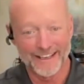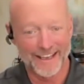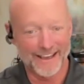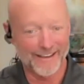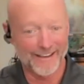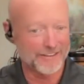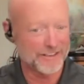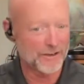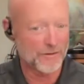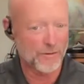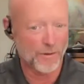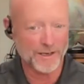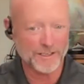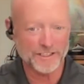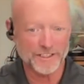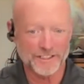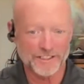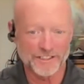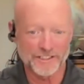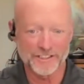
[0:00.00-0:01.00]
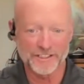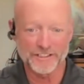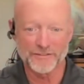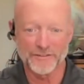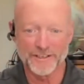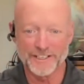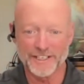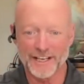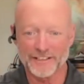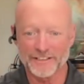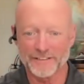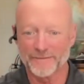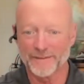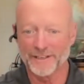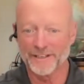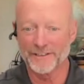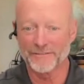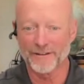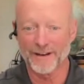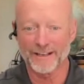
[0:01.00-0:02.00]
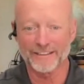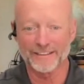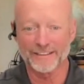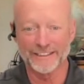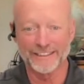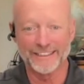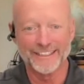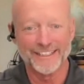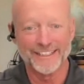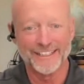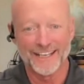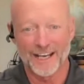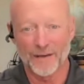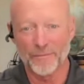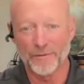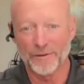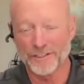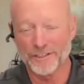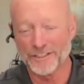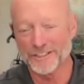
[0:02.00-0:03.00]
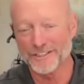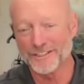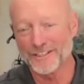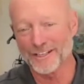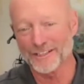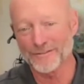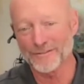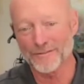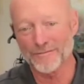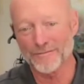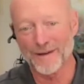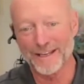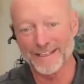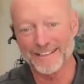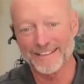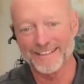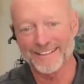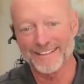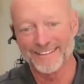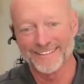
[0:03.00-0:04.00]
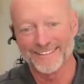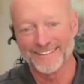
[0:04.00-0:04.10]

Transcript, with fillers: have any questions, just reach out to me directly. I'll put you in touch with Mike.